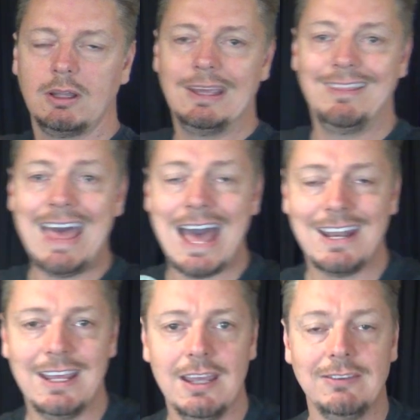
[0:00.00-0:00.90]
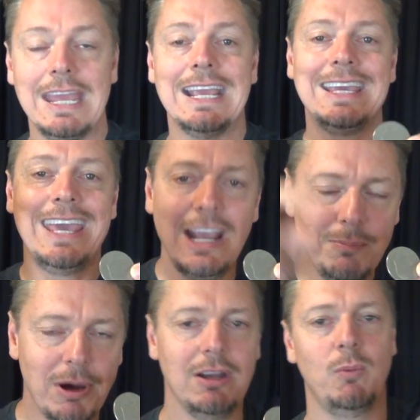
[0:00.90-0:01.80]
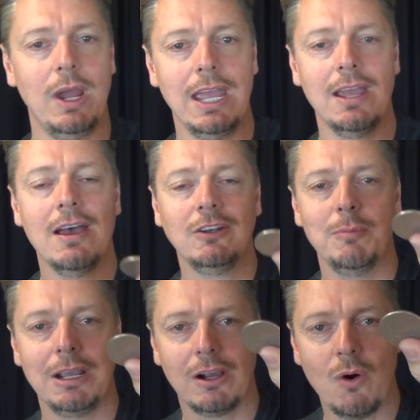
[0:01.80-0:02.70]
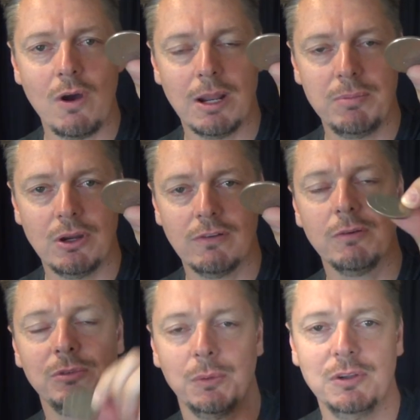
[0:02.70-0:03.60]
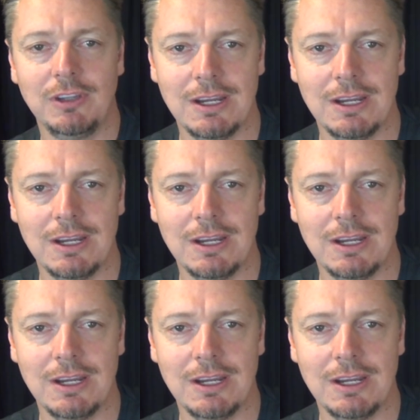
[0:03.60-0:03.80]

And that is a kick butt way to make a coin appear from someone's